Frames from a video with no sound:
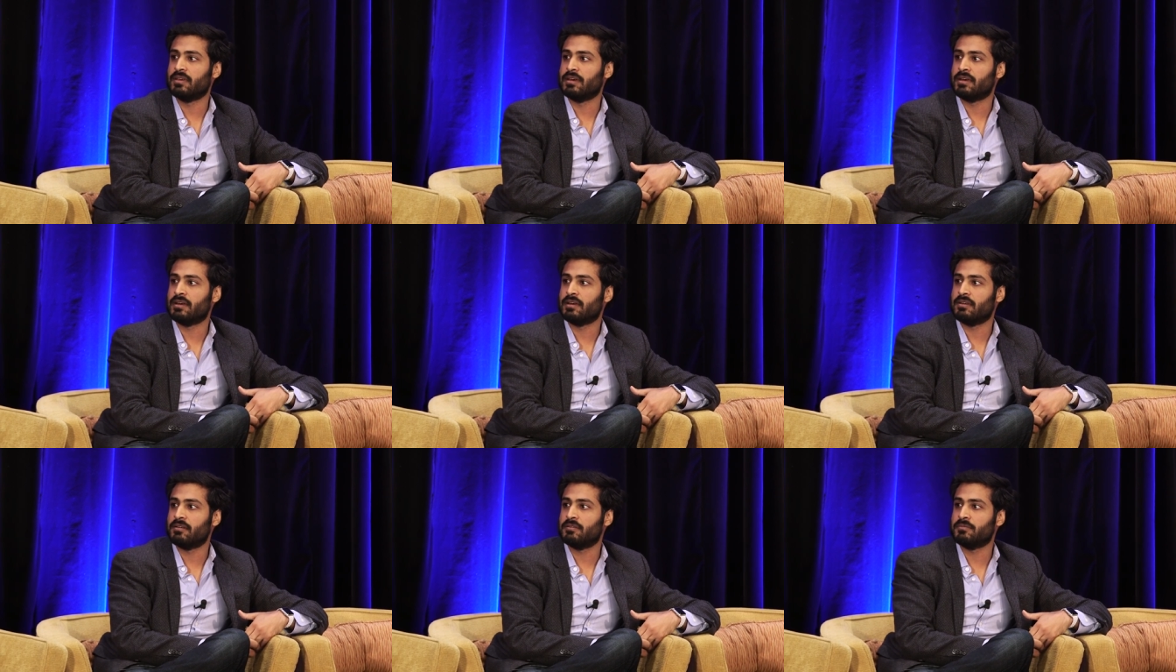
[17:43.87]

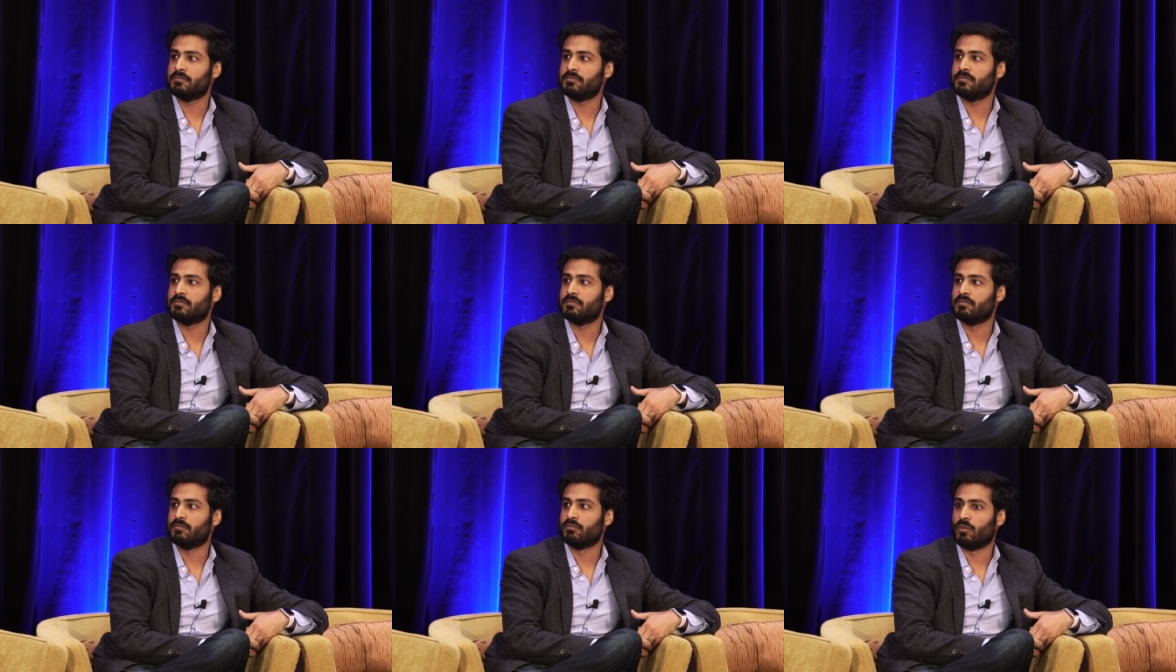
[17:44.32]

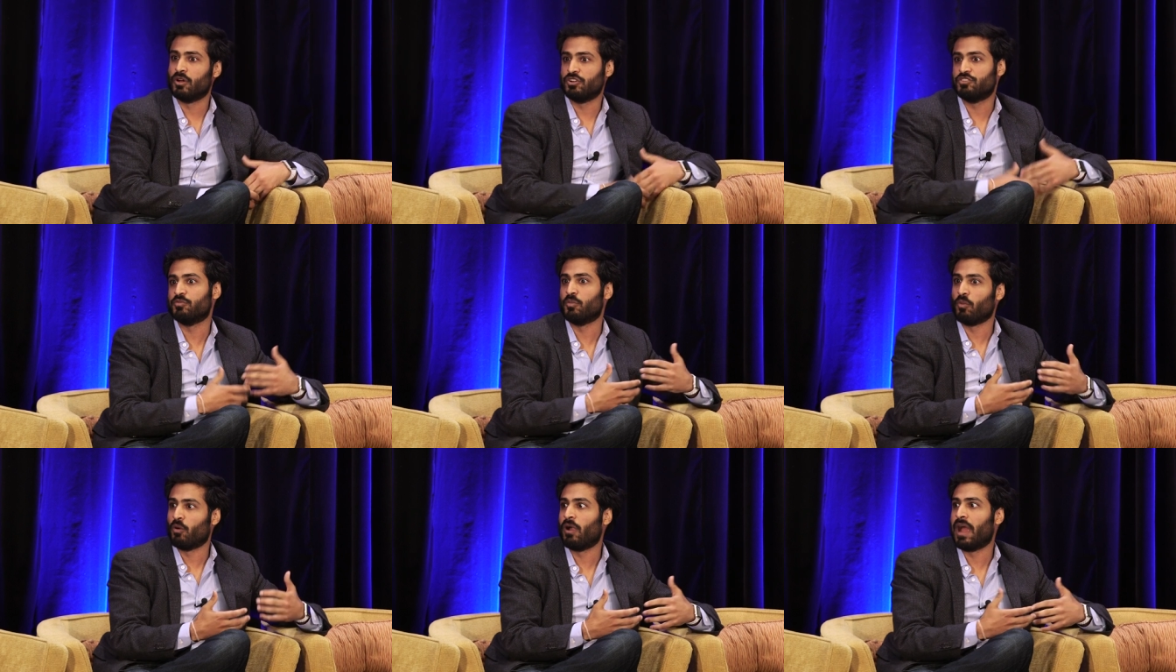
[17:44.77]
um,
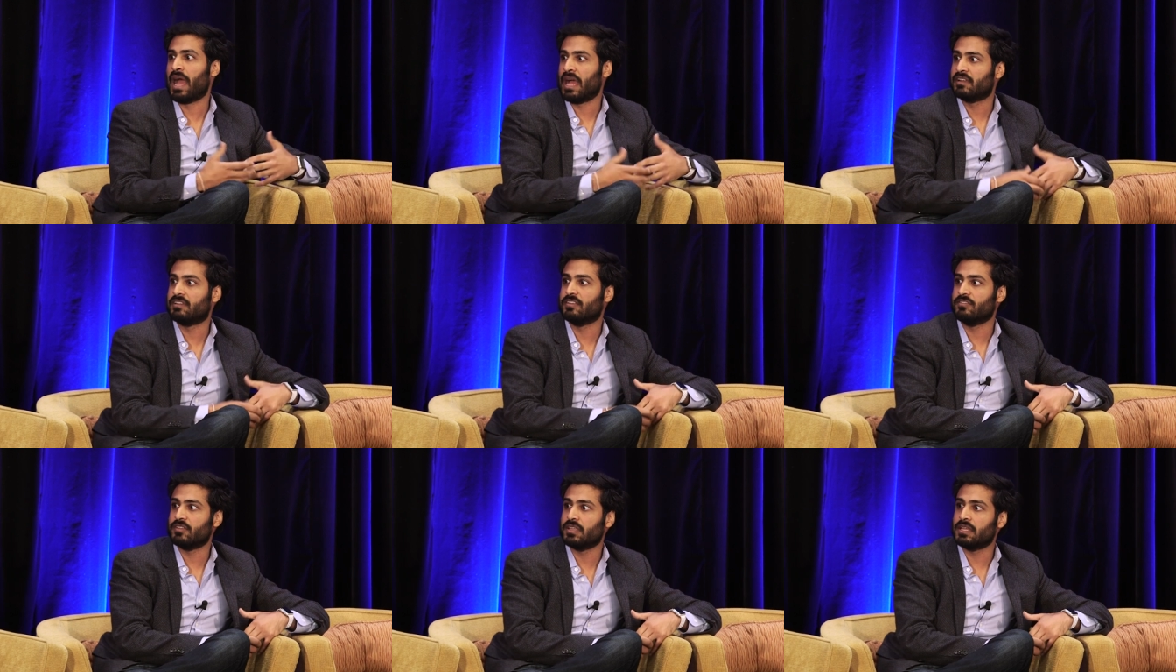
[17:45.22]
much more
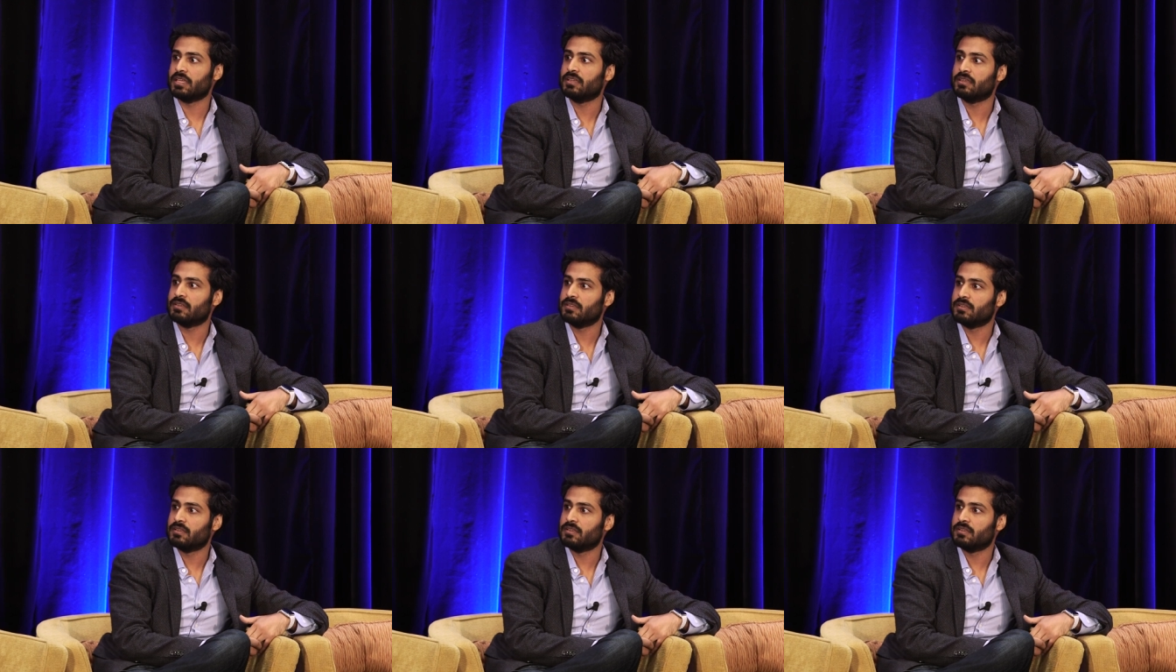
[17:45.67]
actively.